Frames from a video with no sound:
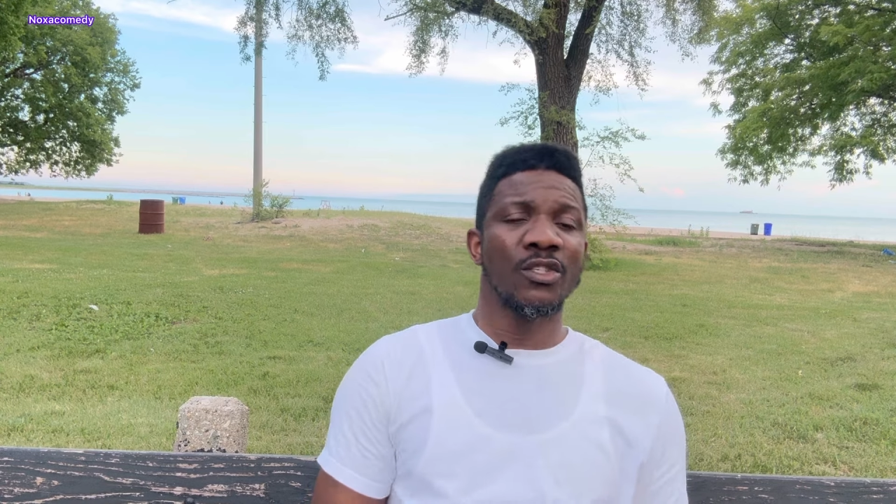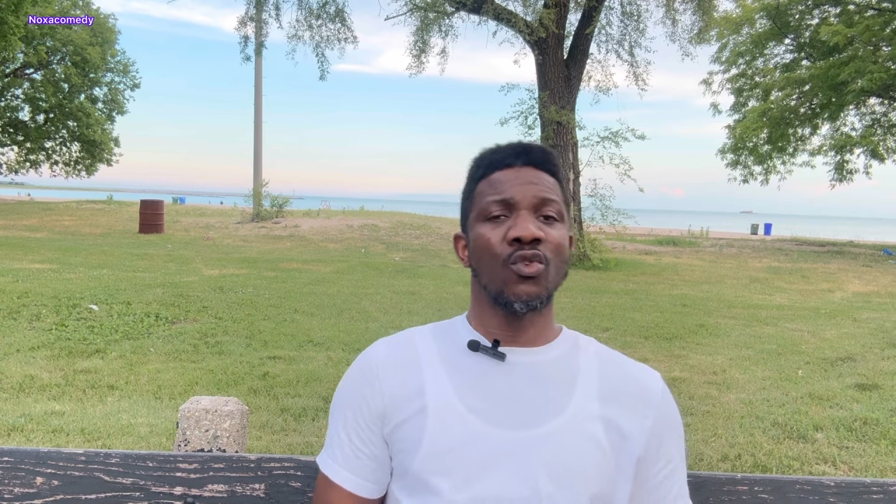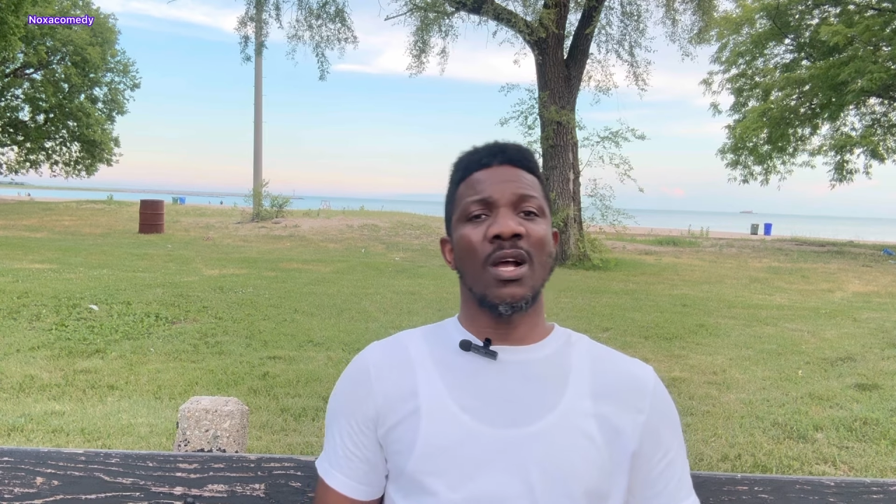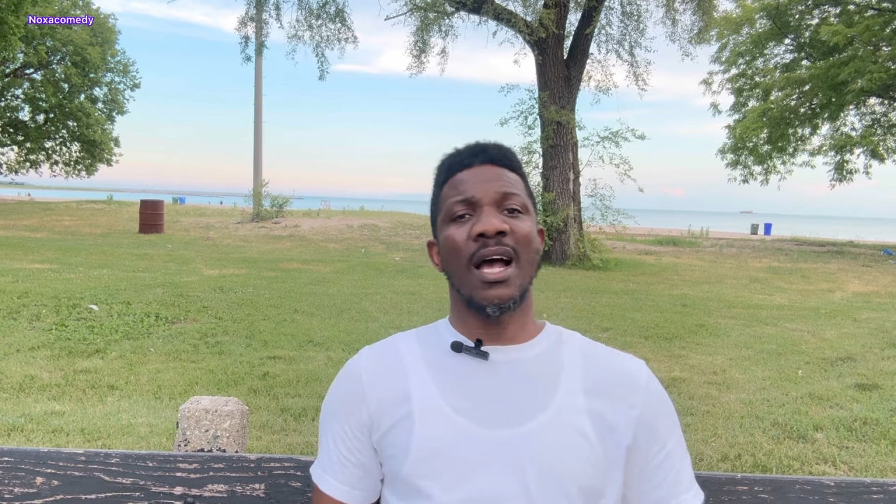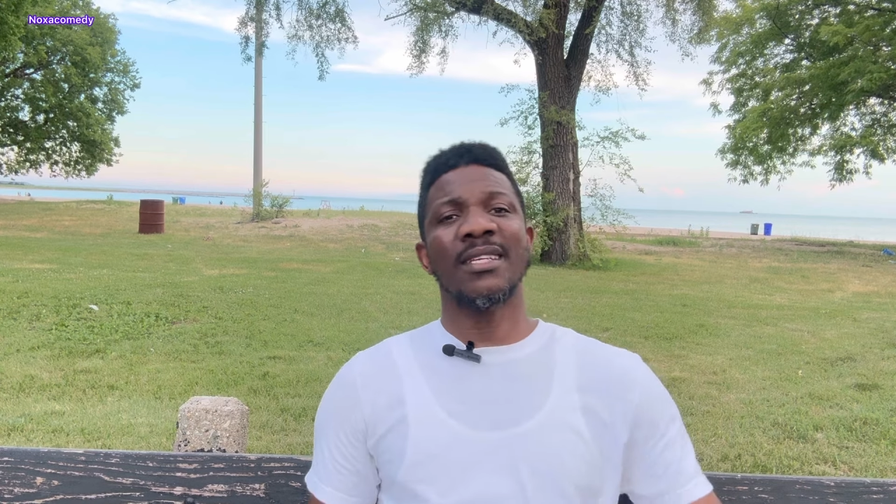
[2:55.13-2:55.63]

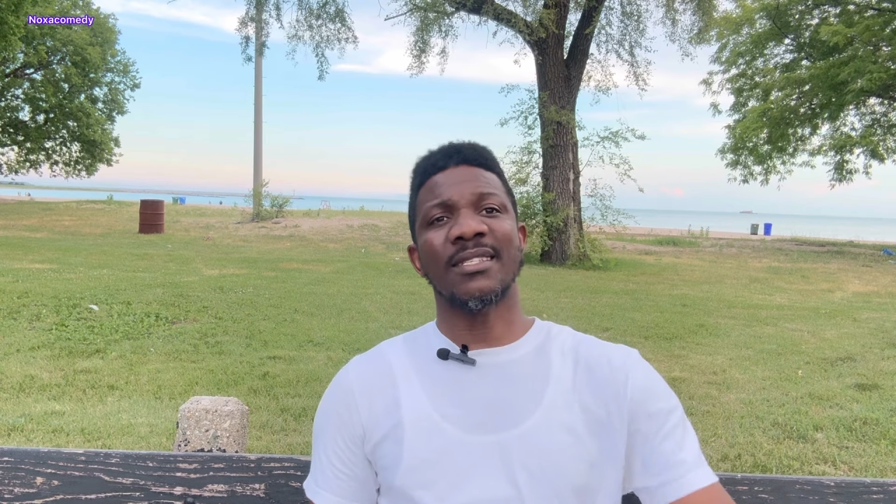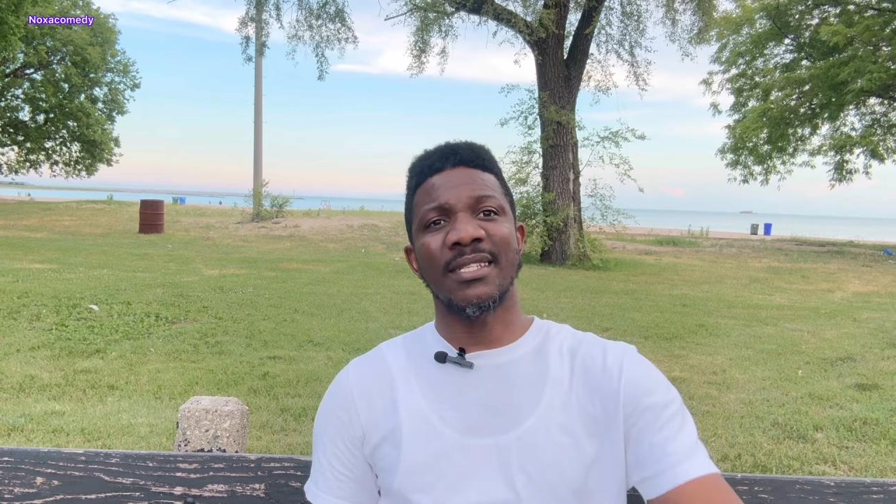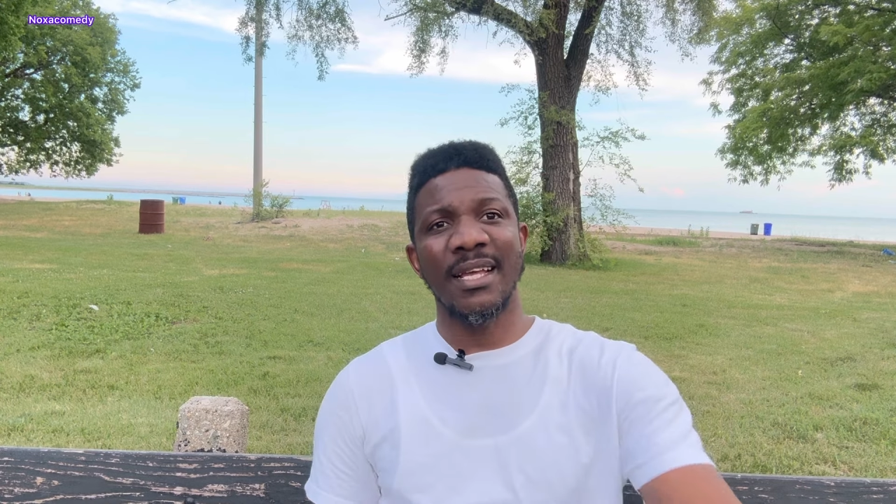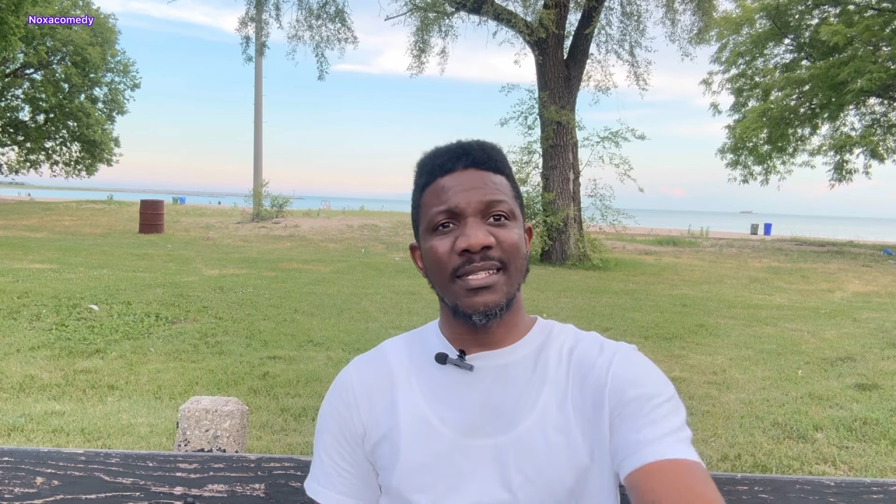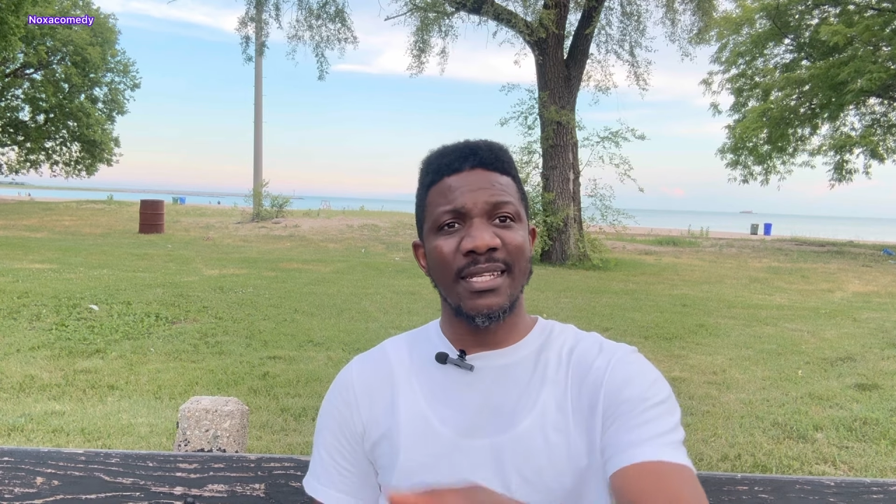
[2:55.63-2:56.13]
you can
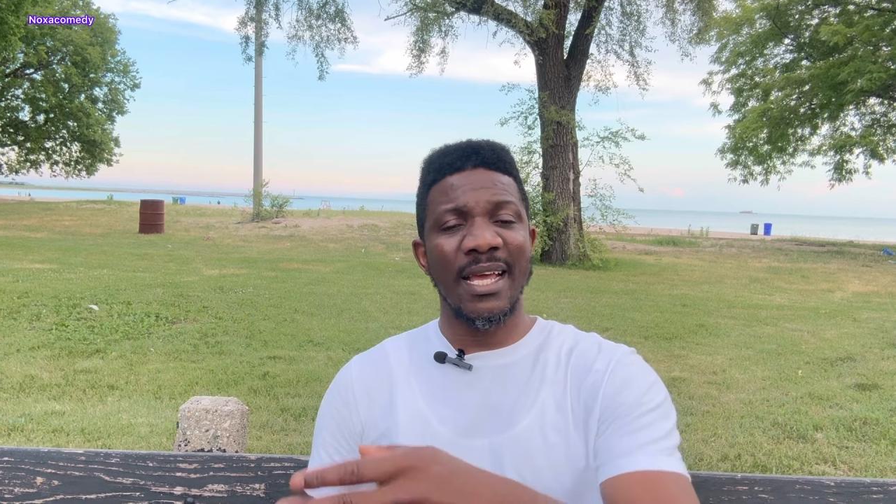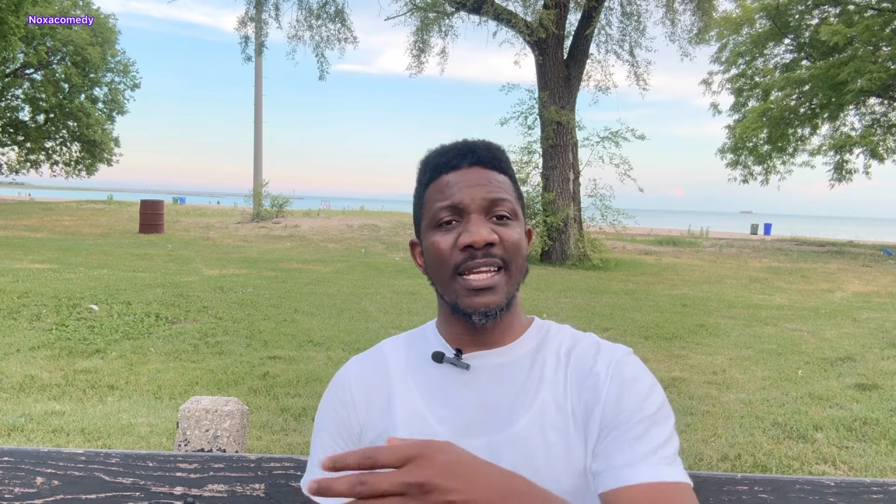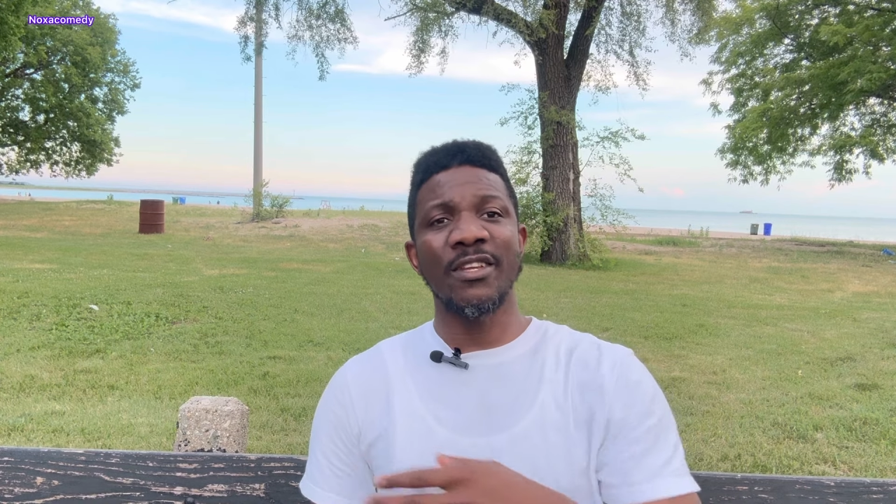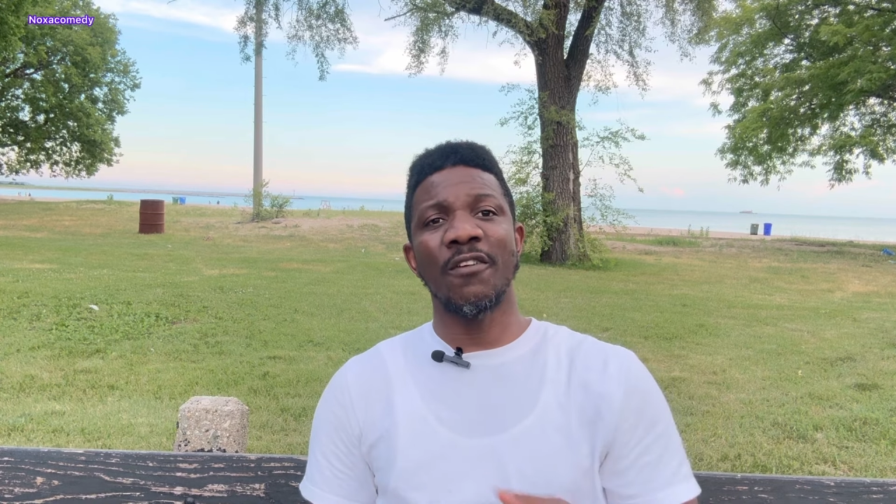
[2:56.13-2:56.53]
access any